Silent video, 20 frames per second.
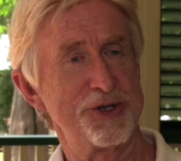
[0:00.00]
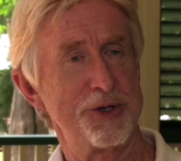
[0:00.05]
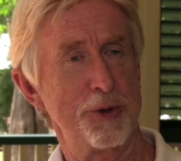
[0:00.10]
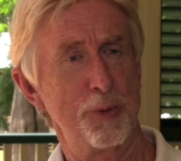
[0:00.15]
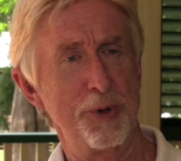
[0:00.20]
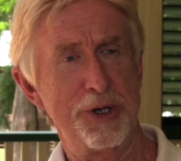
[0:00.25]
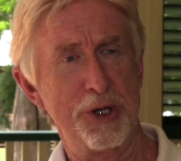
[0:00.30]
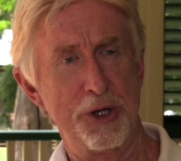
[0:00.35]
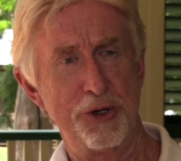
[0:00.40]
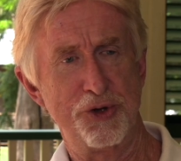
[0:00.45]
So
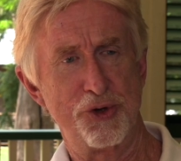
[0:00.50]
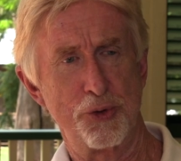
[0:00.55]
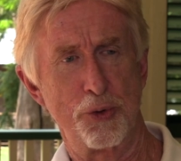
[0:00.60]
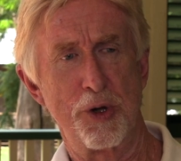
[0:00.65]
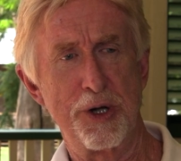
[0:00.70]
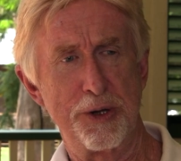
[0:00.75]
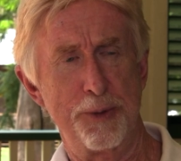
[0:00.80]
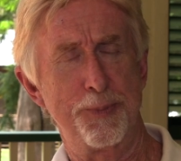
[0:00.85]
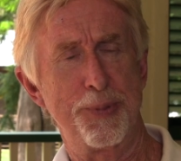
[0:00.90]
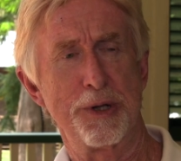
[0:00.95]
when you
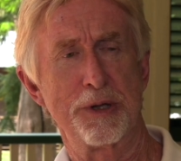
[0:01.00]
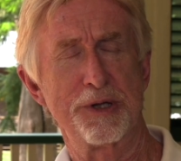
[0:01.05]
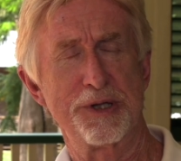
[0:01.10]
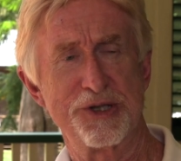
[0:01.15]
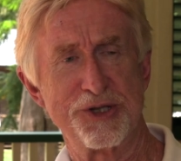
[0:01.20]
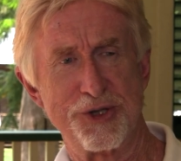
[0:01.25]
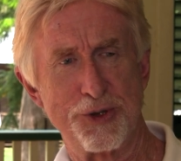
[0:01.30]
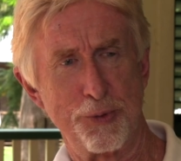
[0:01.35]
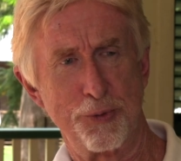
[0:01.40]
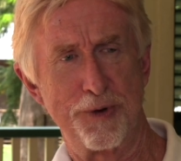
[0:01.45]
join the Pendleton
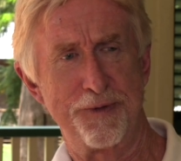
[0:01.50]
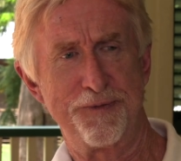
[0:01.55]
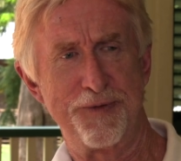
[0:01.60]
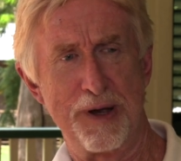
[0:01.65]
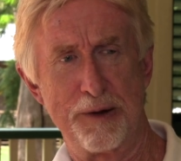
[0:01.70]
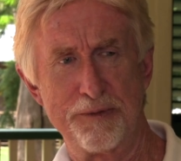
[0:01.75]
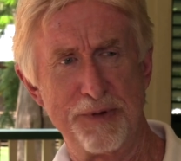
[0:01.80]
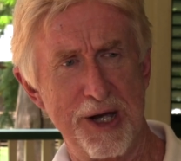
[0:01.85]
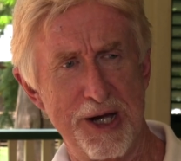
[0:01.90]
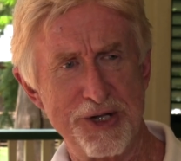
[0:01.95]
Historic
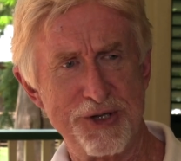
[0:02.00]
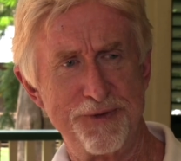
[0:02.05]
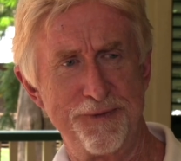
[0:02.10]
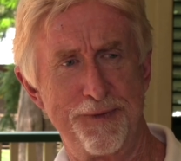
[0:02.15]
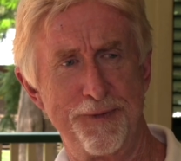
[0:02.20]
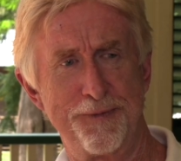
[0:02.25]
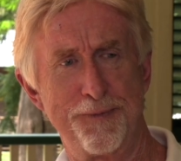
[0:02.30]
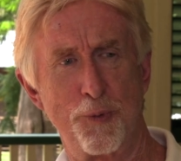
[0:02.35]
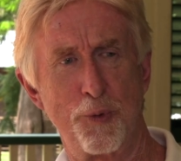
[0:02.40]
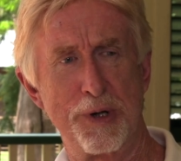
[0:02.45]
Foundation
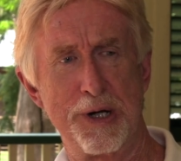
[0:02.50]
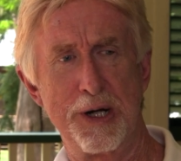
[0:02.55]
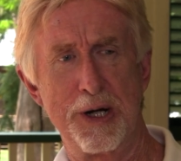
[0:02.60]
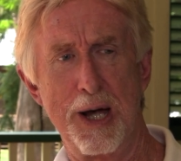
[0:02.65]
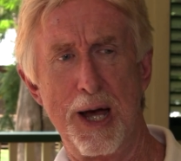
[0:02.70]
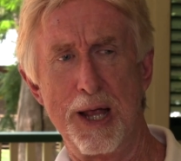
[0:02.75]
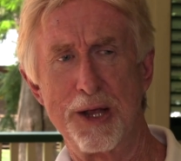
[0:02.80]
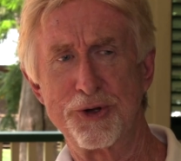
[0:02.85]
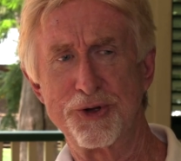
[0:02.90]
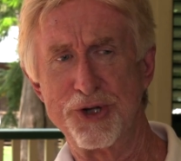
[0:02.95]
for
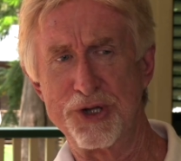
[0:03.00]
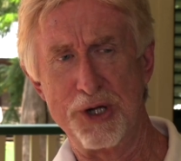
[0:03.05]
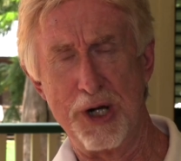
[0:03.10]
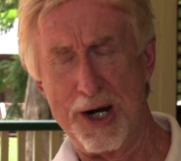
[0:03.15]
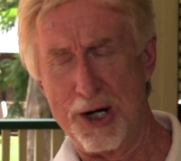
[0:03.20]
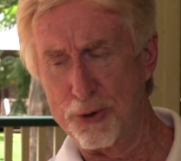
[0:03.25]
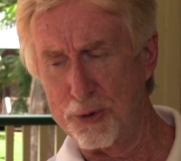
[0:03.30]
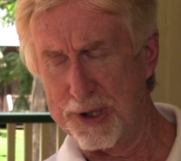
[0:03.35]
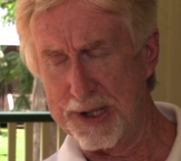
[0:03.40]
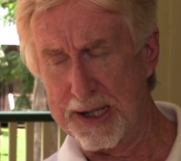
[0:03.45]
$40, you
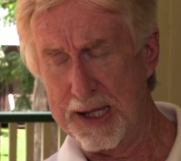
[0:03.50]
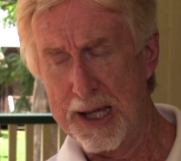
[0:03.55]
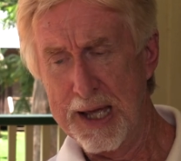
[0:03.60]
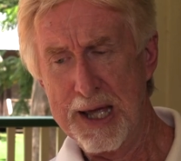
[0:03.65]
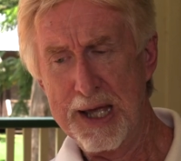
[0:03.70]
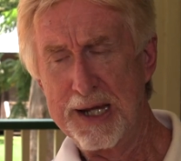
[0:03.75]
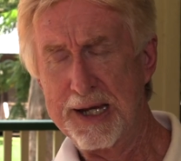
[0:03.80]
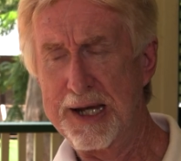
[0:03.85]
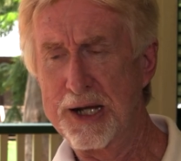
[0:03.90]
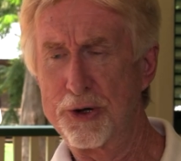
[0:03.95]
not only
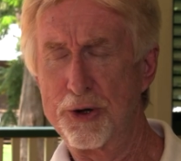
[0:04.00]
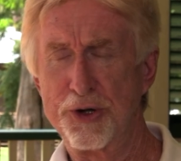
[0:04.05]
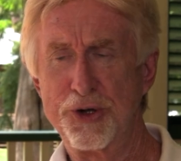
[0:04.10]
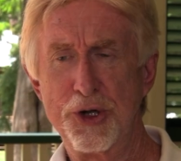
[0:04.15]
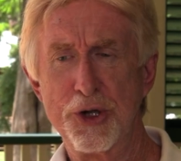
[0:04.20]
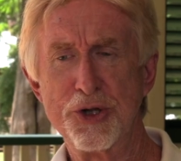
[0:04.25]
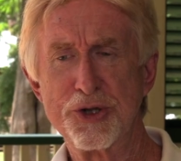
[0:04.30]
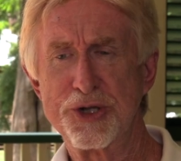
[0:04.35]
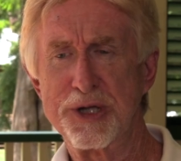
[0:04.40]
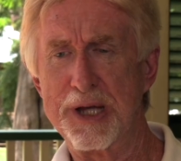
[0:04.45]
get our
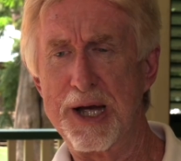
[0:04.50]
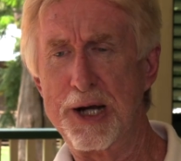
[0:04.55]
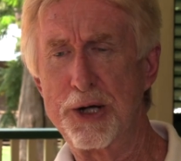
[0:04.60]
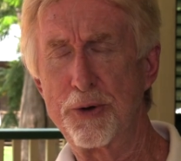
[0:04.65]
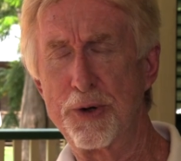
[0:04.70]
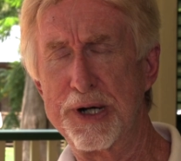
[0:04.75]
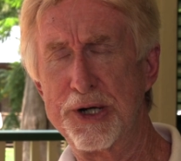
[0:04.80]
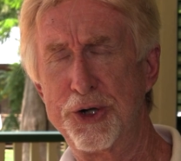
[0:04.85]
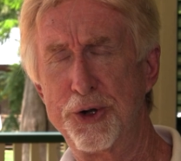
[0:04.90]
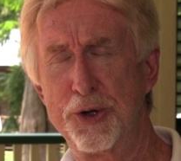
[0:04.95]

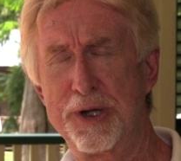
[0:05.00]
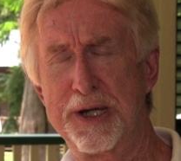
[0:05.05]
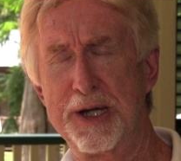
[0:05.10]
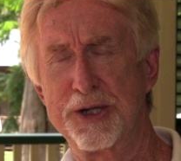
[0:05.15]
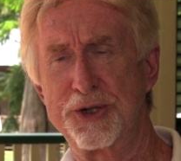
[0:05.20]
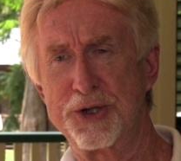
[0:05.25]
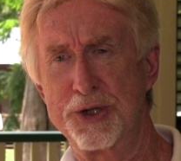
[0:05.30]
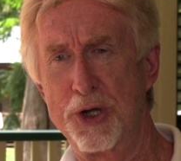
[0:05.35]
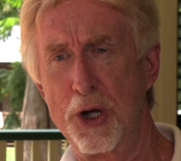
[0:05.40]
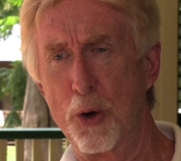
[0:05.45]
newsletter and you
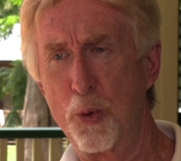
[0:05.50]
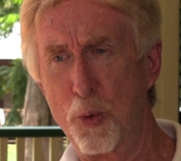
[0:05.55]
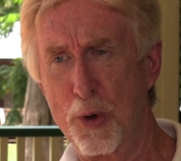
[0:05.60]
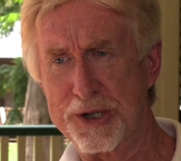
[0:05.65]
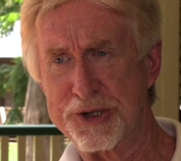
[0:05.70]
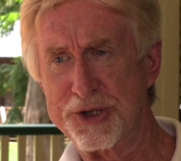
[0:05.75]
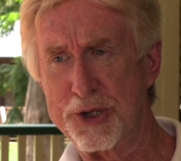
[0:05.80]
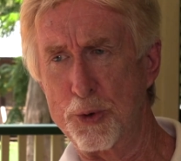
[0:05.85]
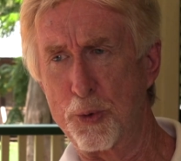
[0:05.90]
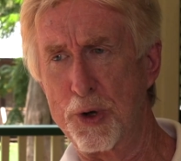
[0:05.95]
get to know
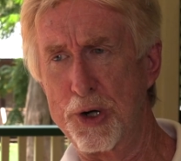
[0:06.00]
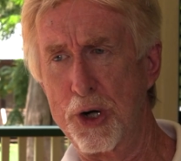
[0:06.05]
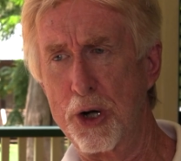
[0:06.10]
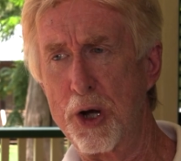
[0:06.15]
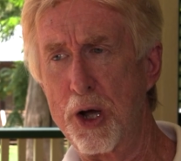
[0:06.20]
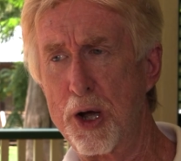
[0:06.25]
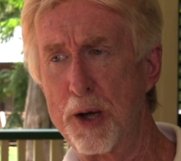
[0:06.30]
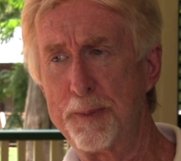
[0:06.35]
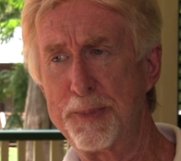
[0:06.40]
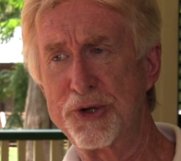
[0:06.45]
what's going
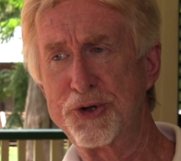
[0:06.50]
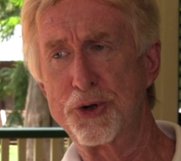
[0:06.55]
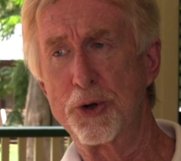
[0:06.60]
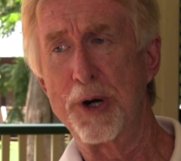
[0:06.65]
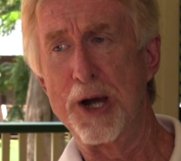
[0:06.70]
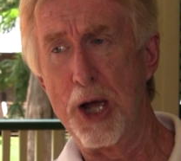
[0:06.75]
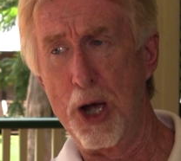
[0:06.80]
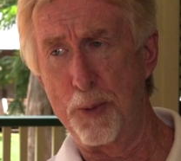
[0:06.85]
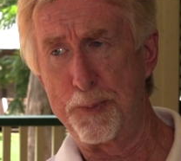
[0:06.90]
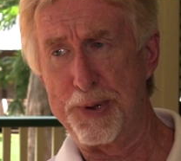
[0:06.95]
on, but
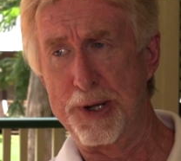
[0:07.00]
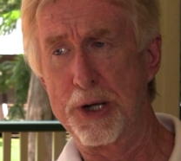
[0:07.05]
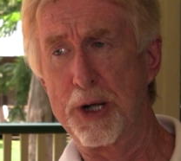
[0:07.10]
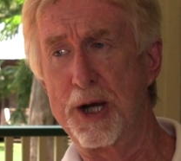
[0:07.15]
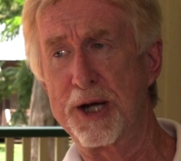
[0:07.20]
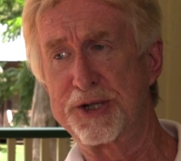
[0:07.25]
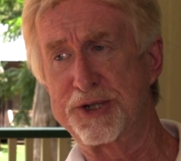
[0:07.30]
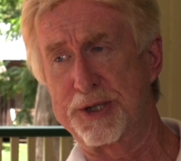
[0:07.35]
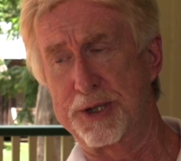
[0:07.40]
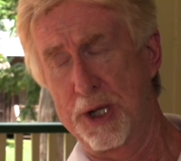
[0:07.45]
you're helping
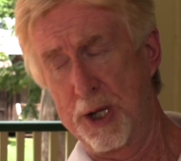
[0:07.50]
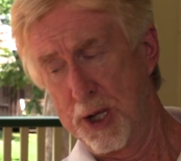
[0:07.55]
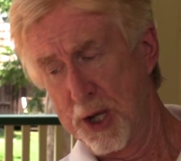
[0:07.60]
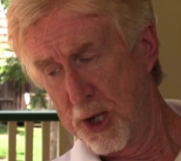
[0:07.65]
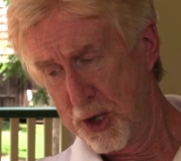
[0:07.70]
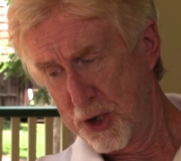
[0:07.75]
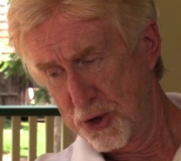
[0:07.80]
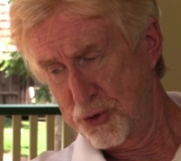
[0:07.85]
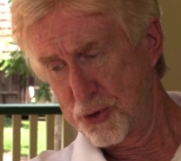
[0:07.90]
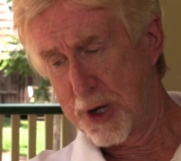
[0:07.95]
us
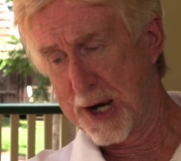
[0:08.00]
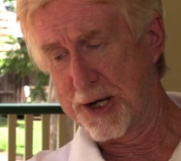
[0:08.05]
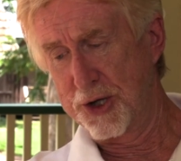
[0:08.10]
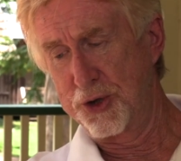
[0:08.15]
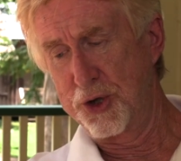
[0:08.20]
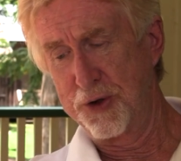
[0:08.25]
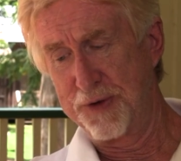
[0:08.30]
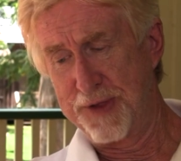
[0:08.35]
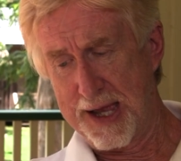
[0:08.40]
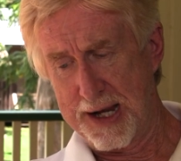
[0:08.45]
try
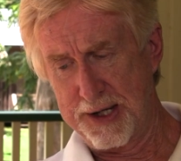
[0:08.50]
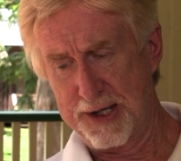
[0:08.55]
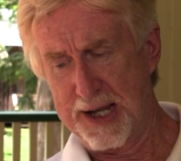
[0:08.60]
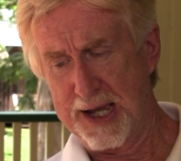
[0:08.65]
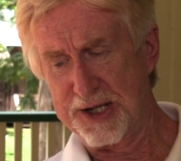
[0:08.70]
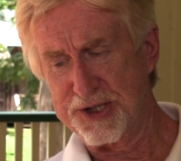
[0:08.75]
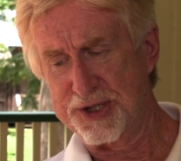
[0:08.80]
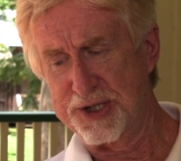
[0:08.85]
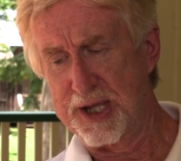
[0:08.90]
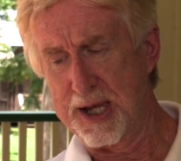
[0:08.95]
to do that
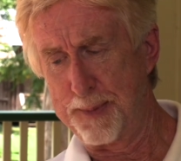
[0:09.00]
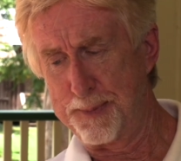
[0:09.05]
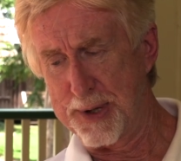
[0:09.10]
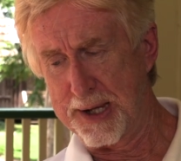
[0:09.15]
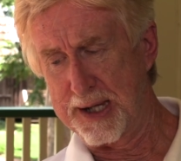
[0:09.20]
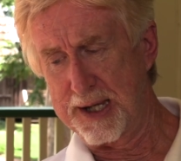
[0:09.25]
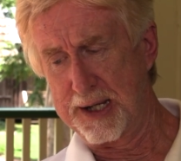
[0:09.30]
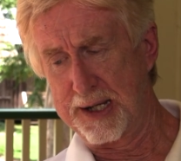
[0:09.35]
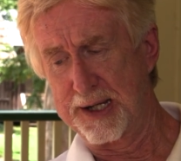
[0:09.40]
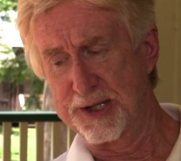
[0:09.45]
next step
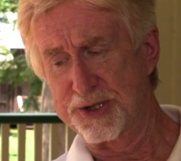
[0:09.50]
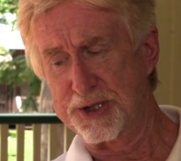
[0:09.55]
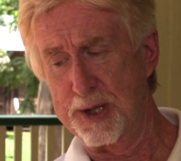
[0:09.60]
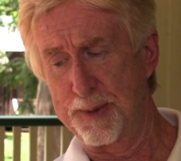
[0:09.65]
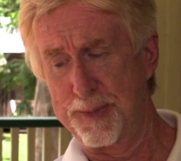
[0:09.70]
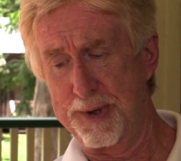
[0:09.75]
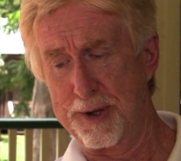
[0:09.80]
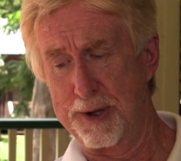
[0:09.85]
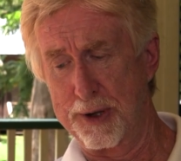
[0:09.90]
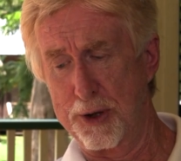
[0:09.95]
in getting
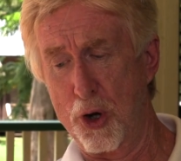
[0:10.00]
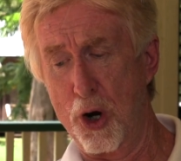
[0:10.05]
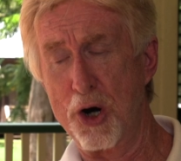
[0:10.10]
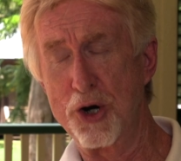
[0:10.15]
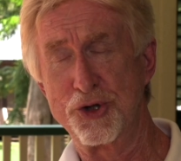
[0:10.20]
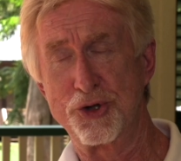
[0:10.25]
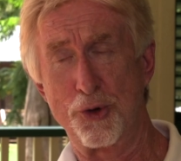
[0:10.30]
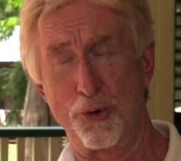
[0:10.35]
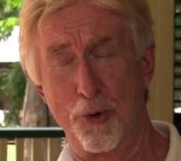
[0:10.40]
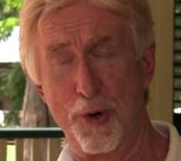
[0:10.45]
some of the
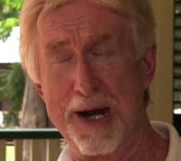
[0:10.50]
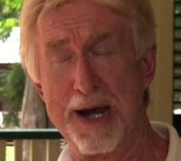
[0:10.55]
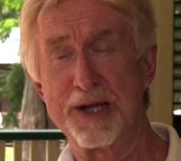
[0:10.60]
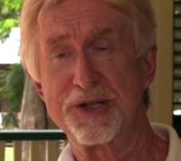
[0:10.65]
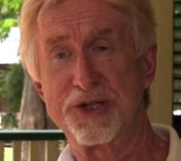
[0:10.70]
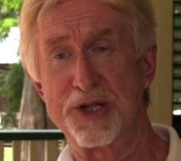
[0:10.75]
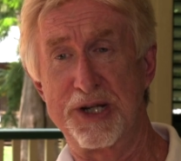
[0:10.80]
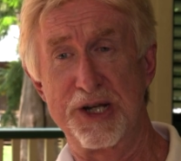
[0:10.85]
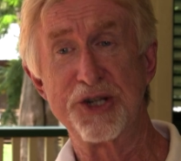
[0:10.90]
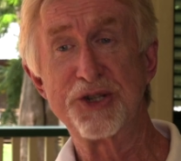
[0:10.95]
larger
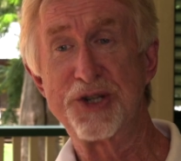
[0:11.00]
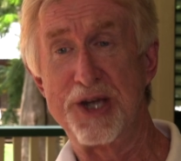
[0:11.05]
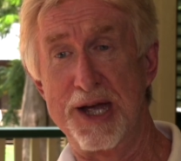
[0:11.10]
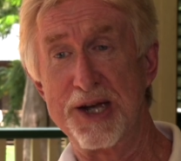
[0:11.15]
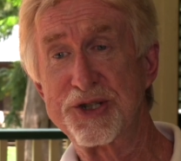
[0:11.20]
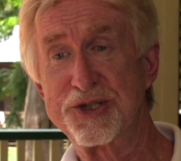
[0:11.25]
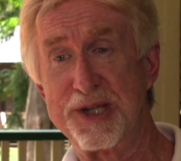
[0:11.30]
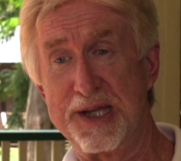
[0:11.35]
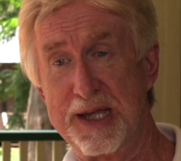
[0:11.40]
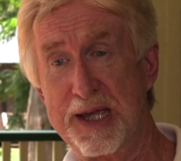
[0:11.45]
grants that it
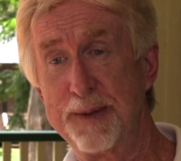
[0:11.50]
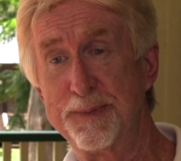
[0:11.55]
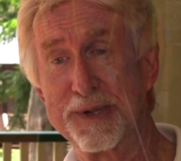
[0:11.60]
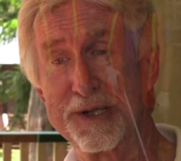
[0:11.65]
takes to keep